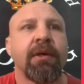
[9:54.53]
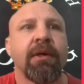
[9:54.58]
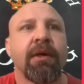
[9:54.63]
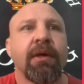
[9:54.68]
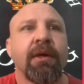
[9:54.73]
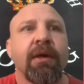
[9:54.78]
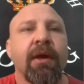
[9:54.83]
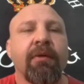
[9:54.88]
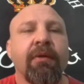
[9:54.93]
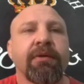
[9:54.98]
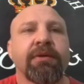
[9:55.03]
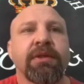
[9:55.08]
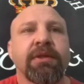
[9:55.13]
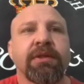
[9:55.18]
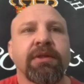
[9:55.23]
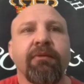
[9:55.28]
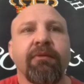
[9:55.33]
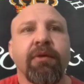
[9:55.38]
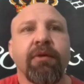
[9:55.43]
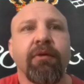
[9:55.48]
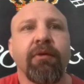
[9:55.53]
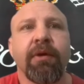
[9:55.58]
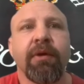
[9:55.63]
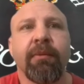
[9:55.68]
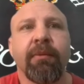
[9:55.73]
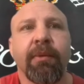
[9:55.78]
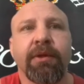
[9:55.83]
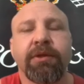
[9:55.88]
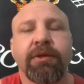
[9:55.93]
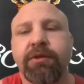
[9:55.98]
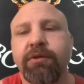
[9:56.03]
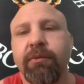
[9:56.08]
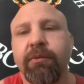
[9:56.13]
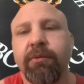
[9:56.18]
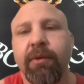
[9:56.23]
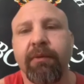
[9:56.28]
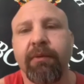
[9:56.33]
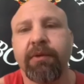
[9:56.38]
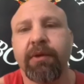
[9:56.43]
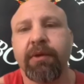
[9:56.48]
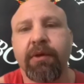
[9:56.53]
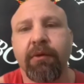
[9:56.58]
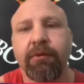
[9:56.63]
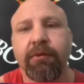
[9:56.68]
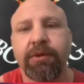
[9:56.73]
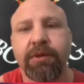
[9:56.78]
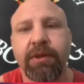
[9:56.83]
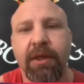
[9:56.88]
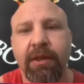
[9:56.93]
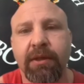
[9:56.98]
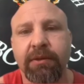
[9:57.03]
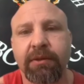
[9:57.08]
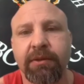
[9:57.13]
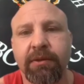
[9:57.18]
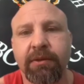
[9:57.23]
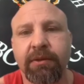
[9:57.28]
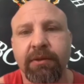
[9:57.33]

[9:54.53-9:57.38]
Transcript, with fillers: ever since I've known him, he just do whatever the coach says